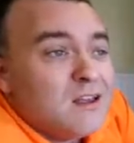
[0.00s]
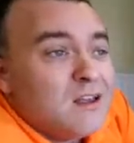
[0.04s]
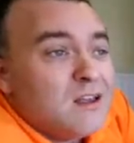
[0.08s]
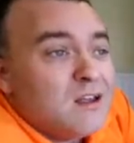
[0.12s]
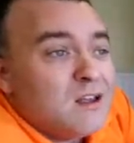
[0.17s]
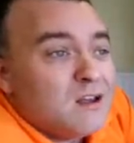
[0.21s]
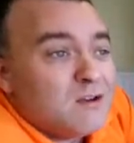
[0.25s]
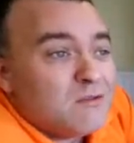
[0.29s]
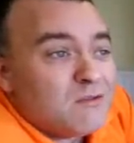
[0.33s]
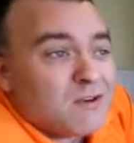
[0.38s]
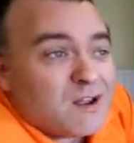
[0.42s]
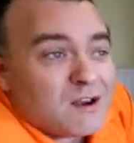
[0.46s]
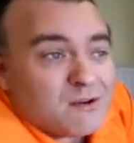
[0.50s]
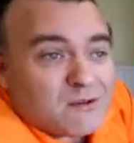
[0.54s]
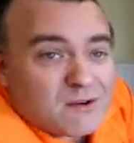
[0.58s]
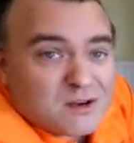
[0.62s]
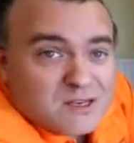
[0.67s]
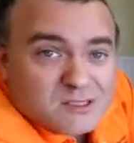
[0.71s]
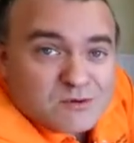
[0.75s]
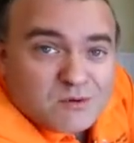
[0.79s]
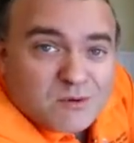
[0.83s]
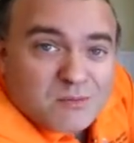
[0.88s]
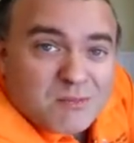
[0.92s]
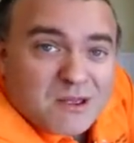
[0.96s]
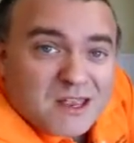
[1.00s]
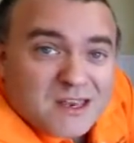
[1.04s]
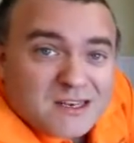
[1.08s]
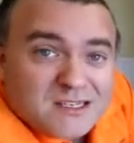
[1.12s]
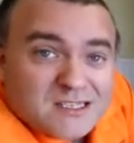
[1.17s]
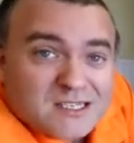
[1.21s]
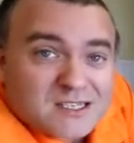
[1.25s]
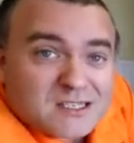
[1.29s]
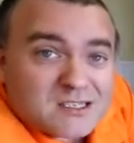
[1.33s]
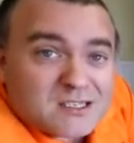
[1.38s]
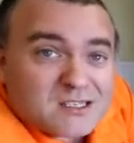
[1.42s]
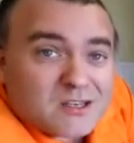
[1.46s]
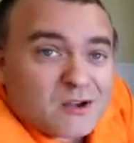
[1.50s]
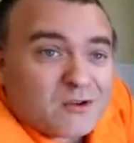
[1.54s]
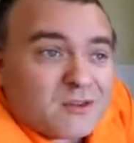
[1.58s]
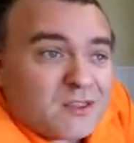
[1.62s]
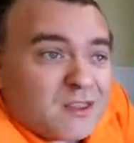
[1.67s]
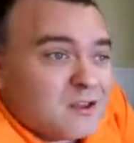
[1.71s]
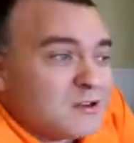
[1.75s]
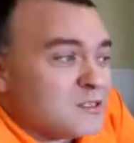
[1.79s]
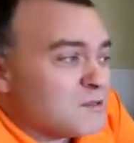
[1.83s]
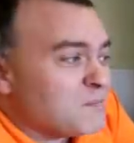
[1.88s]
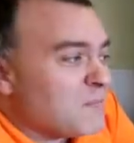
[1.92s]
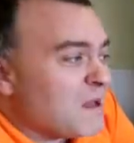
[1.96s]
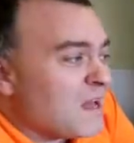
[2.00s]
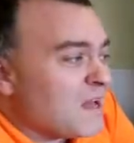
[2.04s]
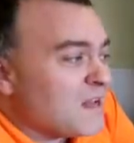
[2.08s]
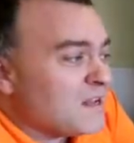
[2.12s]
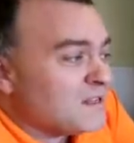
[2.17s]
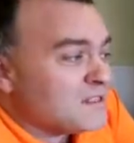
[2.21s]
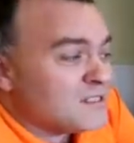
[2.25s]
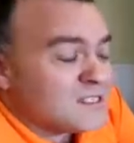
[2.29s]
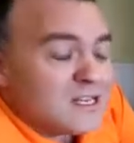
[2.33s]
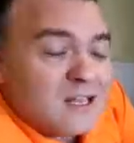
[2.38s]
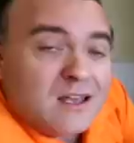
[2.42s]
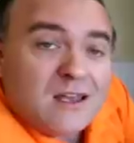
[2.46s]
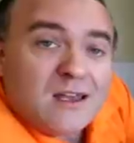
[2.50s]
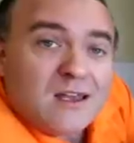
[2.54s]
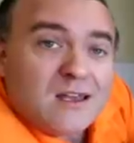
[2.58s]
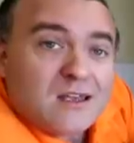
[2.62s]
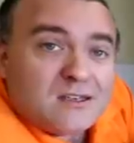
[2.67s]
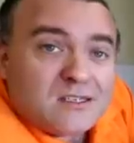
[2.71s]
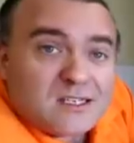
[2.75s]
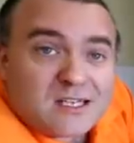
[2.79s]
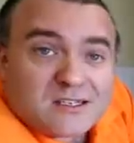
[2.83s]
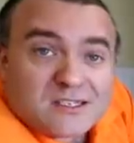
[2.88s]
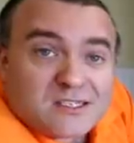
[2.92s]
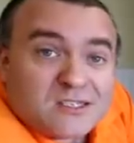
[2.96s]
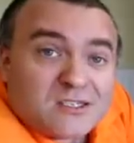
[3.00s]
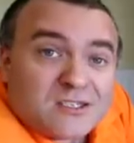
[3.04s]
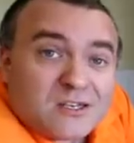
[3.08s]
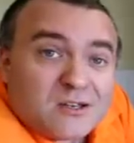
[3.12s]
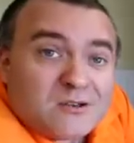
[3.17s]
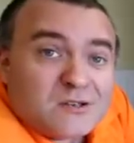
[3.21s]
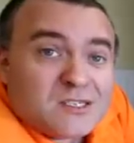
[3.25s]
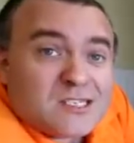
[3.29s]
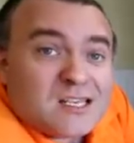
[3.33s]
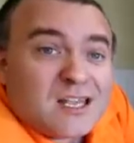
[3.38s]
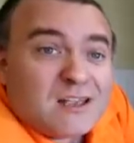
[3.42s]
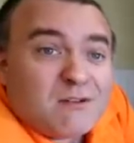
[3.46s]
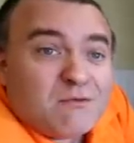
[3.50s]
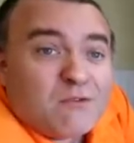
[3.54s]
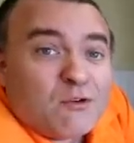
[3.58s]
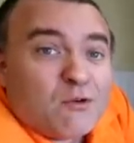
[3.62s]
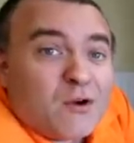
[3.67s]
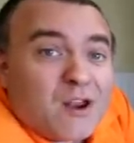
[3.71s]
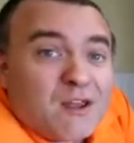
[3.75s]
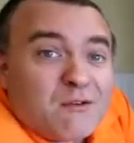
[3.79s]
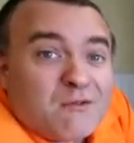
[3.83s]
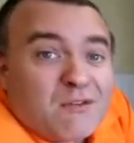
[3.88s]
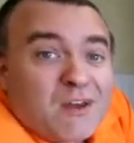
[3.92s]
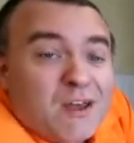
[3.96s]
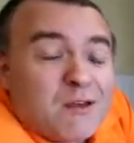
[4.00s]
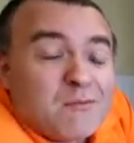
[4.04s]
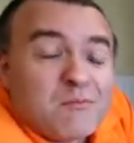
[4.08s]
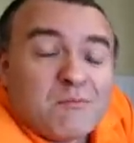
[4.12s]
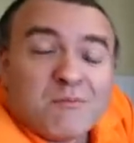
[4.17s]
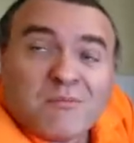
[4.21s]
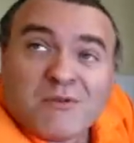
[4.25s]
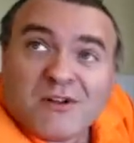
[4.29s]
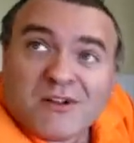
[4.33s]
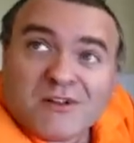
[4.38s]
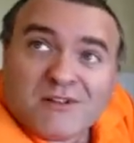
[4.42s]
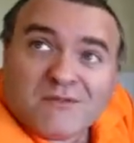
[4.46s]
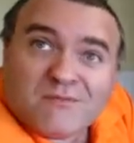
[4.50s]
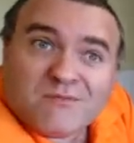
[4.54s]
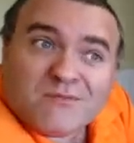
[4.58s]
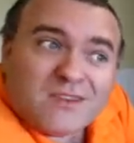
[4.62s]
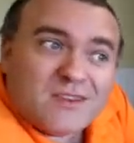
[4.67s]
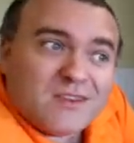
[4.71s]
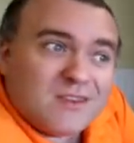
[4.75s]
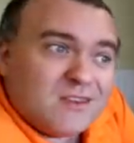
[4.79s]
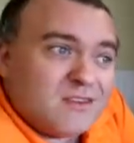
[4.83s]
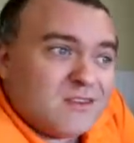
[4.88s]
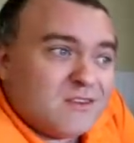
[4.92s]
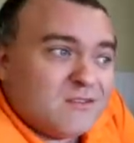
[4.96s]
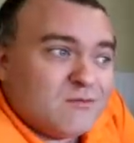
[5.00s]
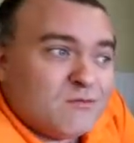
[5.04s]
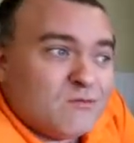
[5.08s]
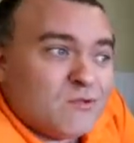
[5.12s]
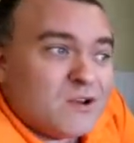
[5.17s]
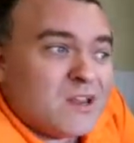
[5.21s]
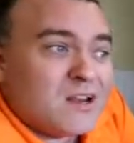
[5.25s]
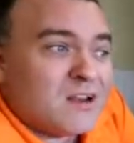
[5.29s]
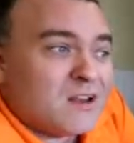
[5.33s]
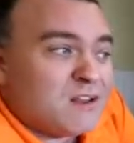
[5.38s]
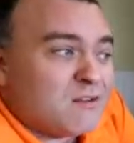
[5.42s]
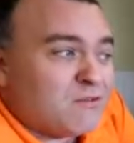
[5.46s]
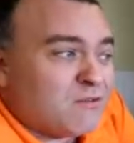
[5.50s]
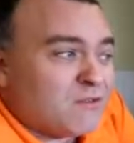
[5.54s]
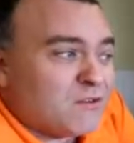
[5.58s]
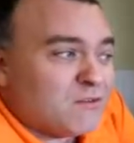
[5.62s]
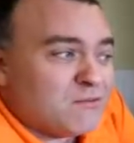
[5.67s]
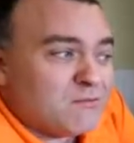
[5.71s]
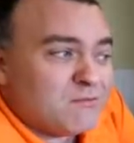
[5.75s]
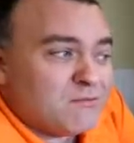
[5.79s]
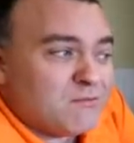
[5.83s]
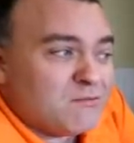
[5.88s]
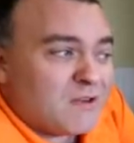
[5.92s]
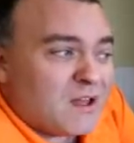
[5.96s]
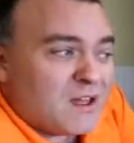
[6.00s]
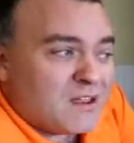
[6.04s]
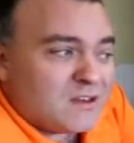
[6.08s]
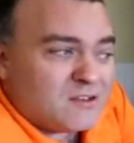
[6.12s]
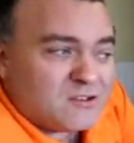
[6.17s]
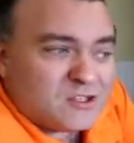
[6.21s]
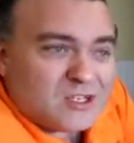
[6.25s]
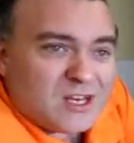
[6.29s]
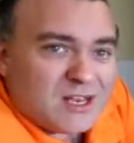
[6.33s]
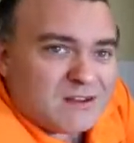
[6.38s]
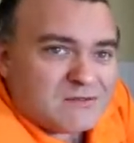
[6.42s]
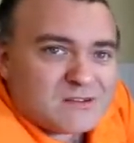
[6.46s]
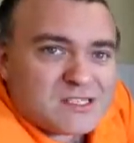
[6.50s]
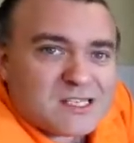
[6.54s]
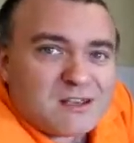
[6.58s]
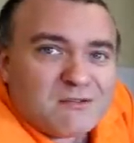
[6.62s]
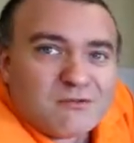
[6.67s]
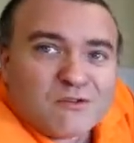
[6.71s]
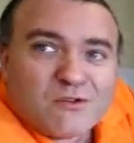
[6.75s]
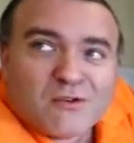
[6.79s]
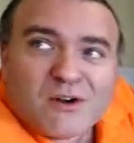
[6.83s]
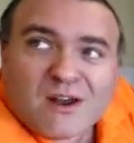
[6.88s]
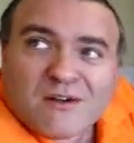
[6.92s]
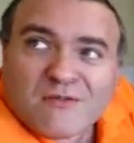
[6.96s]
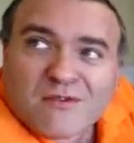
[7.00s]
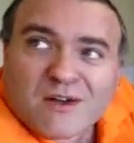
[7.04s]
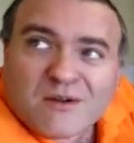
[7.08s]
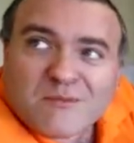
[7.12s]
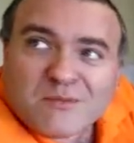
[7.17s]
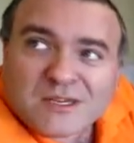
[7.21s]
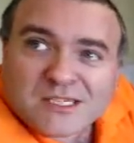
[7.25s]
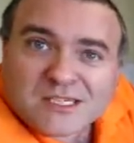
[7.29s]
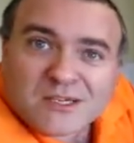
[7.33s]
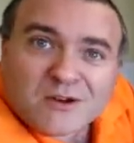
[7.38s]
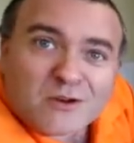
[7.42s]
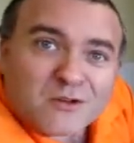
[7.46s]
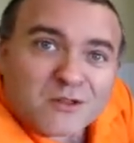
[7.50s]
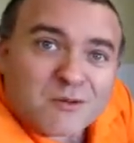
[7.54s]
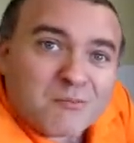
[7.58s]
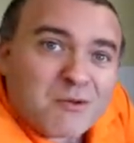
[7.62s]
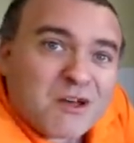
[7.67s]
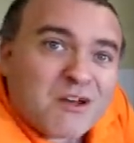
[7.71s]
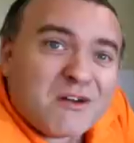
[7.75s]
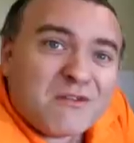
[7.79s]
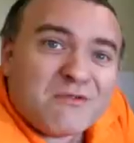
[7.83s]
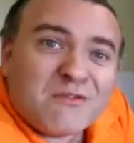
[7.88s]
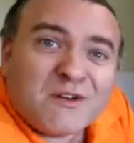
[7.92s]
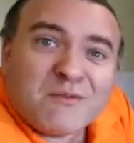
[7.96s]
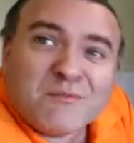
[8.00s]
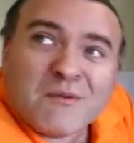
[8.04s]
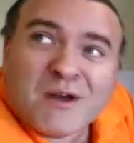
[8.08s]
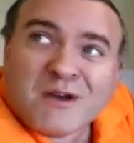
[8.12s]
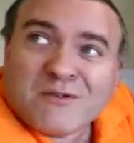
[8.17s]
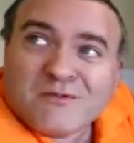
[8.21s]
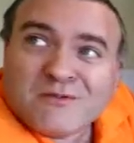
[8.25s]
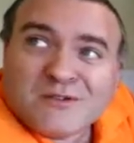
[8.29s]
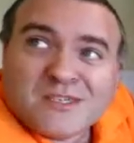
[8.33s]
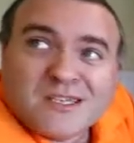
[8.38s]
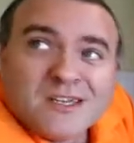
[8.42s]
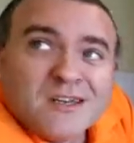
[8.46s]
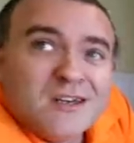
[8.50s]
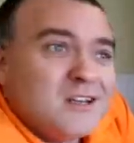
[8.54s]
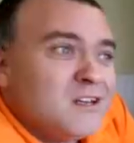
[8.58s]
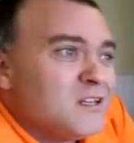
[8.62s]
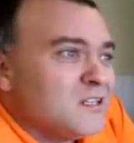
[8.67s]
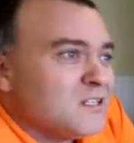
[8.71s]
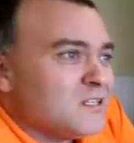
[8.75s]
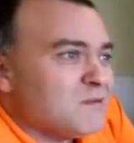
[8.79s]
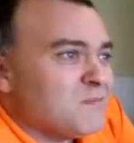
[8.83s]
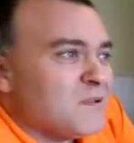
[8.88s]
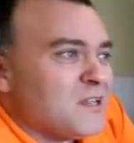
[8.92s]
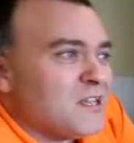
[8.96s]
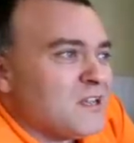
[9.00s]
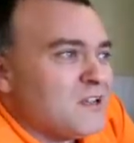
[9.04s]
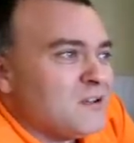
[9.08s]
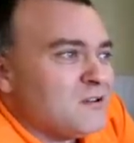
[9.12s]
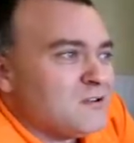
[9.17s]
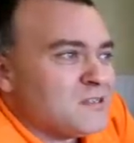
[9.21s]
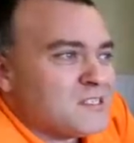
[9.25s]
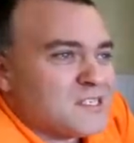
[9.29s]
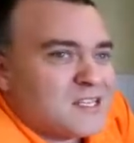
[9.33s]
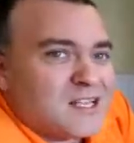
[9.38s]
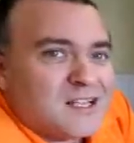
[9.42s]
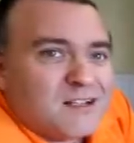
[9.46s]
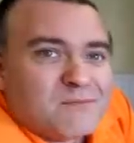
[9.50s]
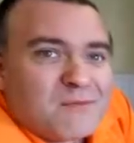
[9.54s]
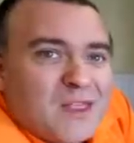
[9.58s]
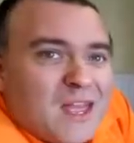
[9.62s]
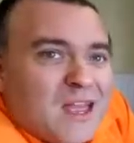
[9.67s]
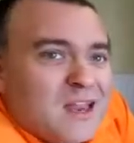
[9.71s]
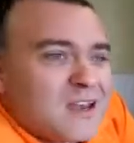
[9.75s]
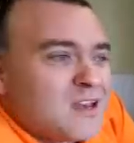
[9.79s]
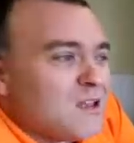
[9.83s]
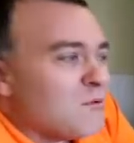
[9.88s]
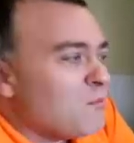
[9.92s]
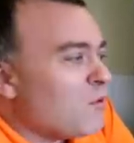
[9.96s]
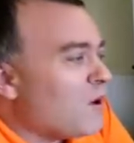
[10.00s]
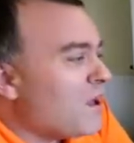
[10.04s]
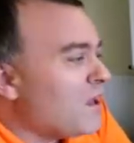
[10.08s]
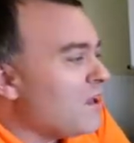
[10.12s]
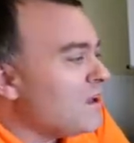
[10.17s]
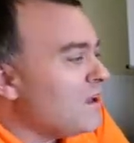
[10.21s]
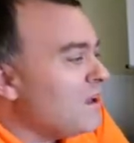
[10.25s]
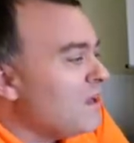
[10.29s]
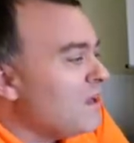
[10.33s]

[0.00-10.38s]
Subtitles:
various repeaters on those bands. Doesn't do C4 FM, but really for HF, C4 FM is not the perfect mode to be using anyway.